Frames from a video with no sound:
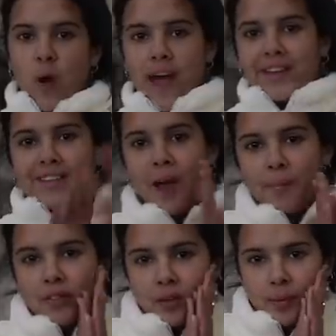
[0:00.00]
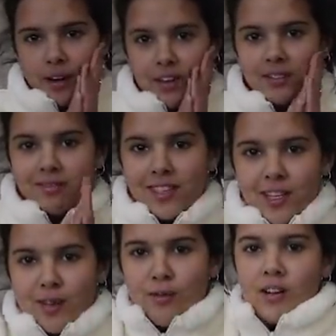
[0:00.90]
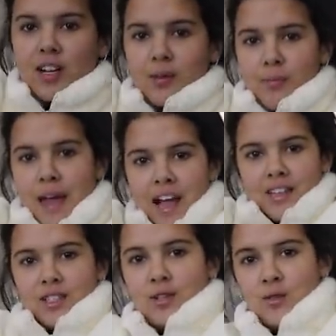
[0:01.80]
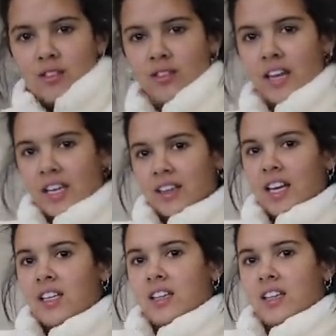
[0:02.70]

What is up, everybody? Welcome back to the late